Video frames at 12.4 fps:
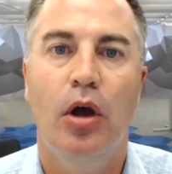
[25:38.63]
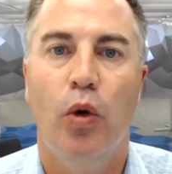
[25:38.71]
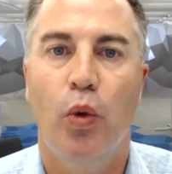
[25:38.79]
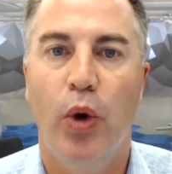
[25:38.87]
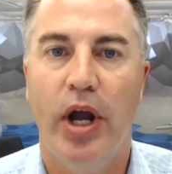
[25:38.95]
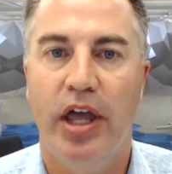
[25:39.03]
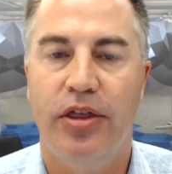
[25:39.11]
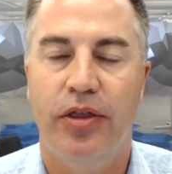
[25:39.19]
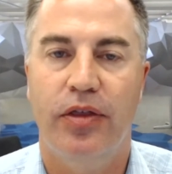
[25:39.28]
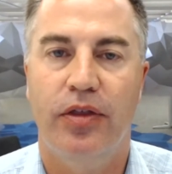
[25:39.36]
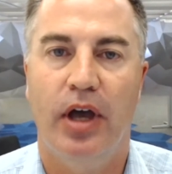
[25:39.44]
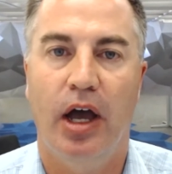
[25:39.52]

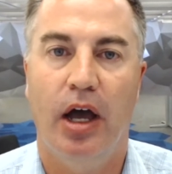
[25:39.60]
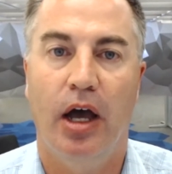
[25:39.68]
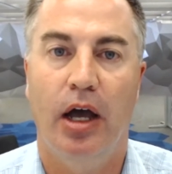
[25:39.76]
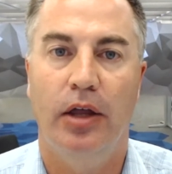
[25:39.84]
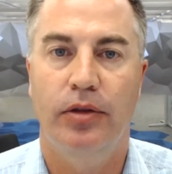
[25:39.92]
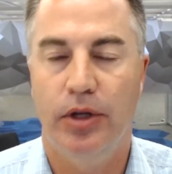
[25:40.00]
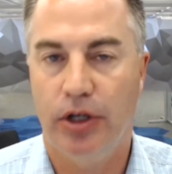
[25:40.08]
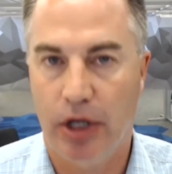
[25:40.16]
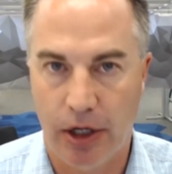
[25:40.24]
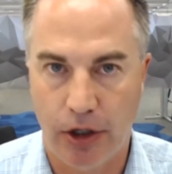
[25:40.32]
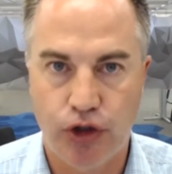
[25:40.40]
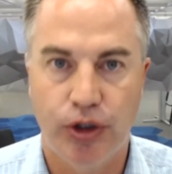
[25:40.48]
with uh, the
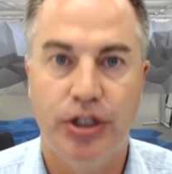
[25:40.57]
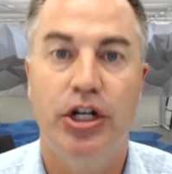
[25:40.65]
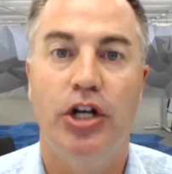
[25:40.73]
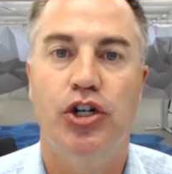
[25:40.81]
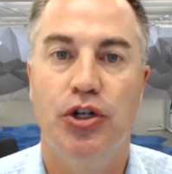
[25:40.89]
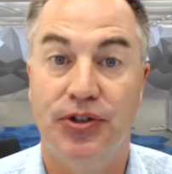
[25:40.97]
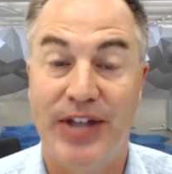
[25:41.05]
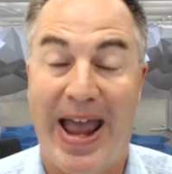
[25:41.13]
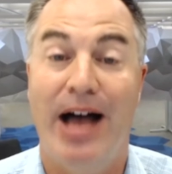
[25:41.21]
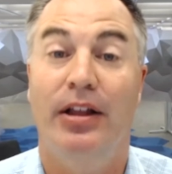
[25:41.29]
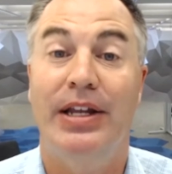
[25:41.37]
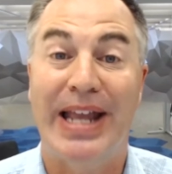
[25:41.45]
kind of traditional
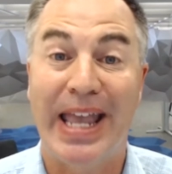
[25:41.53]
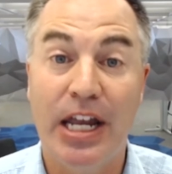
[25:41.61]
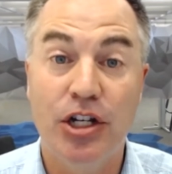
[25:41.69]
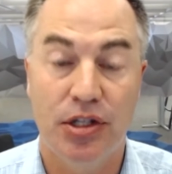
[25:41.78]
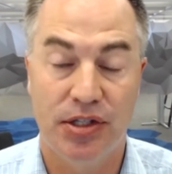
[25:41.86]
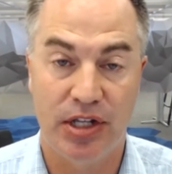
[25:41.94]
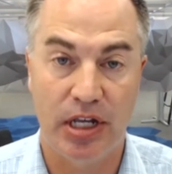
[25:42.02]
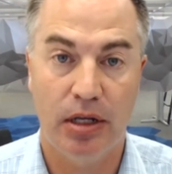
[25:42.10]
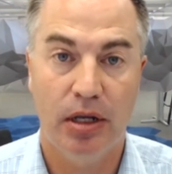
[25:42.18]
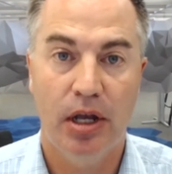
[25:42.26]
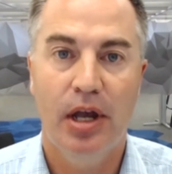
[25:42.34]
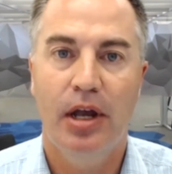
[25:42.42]
talent agency.